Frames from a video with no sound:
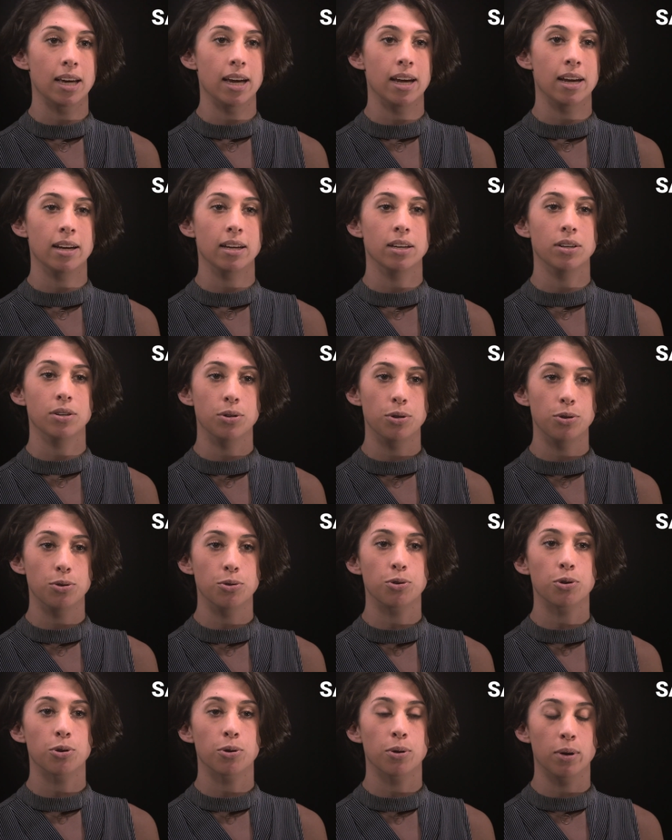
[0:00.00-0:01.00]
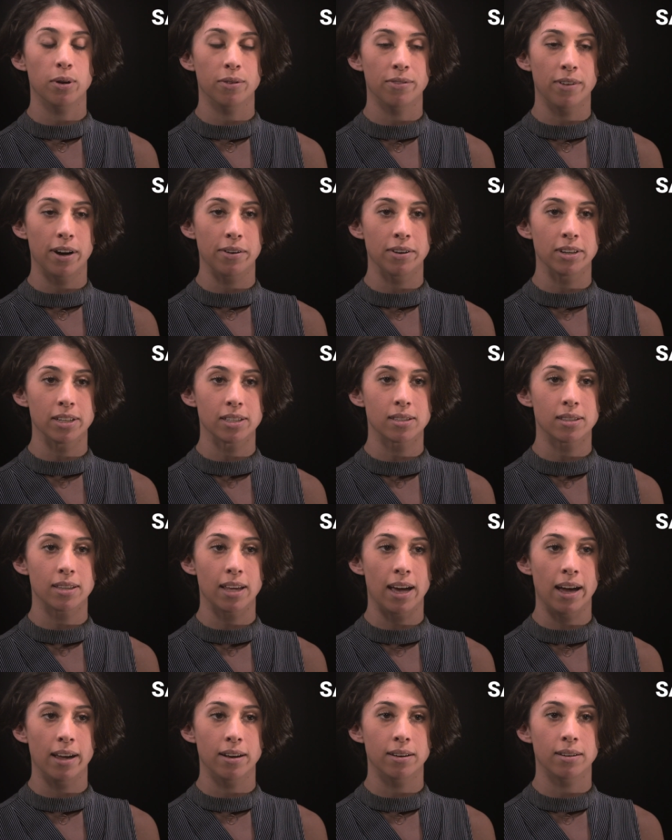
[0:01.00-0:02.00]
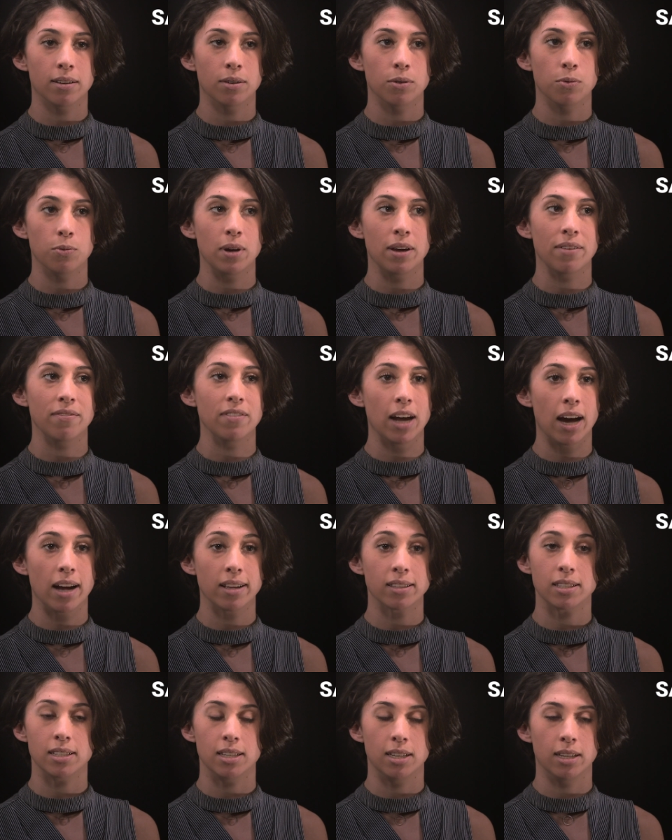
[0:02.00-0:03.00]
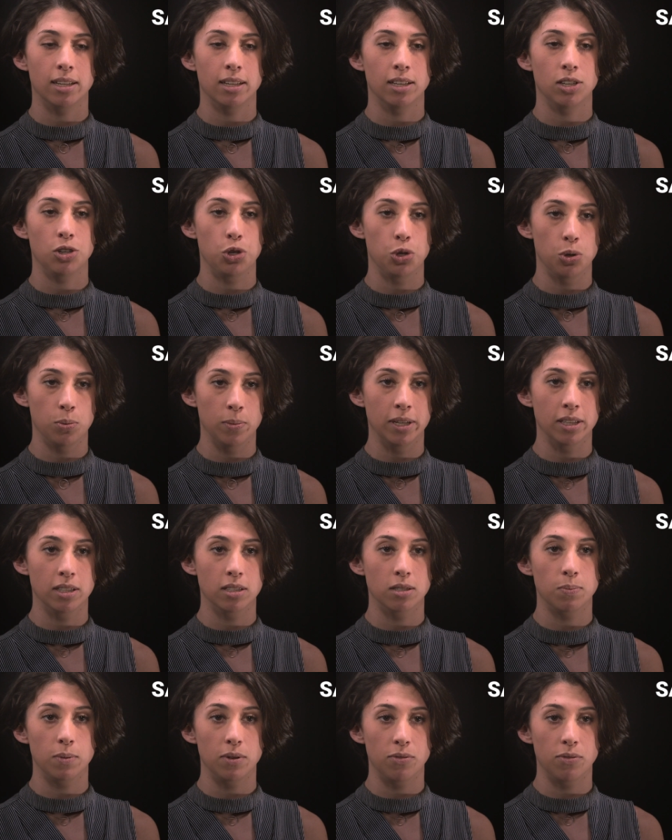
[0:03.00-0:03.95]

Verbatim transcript: a new coronavirus that we have not seen in humans